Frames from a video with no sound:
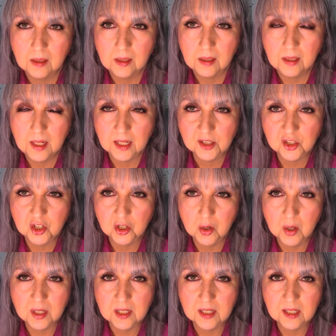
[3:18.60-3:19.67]
Next, you're
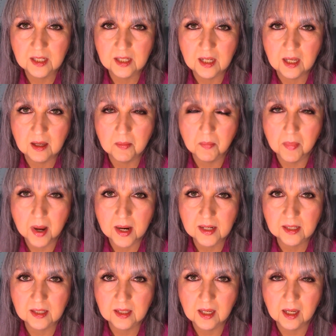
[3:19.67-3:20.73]
going to see my
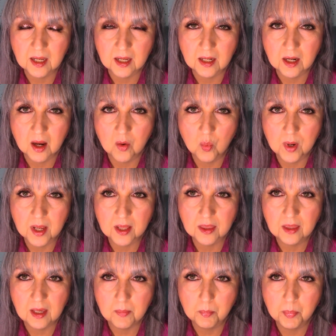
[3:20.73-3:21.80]
skin with
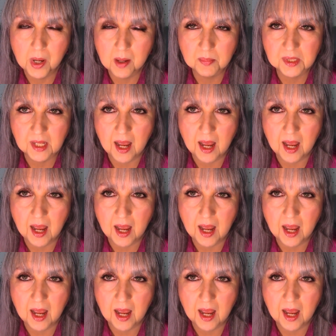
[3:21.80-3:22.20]
the bumps